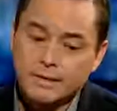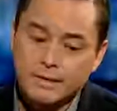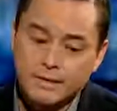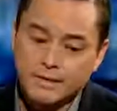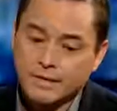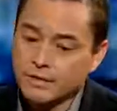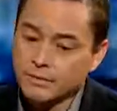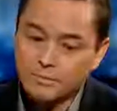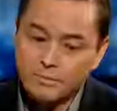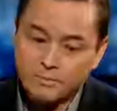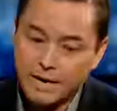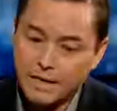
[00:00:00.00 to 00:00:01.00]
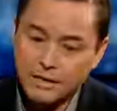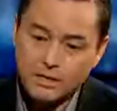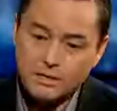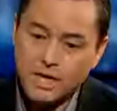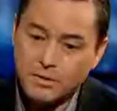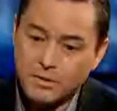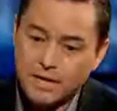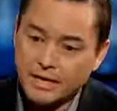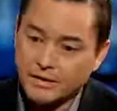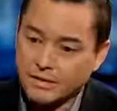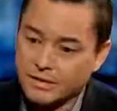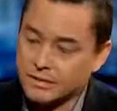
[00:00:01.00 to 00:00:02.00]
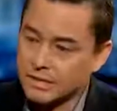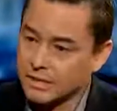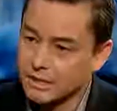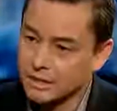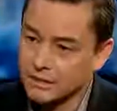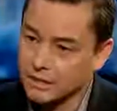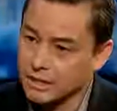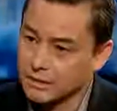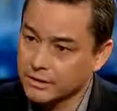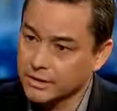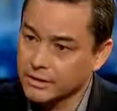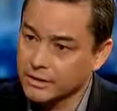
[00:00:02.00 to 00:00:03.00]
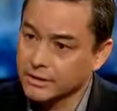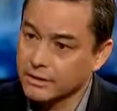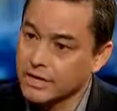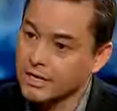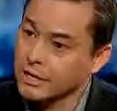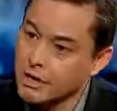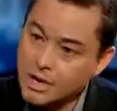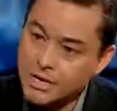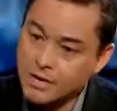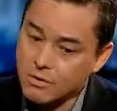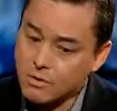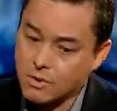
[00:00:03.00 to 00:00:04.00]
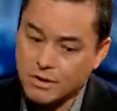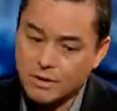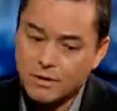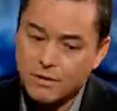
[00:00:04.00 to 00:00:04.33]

And then you pile on top of that things like clear-cut logging or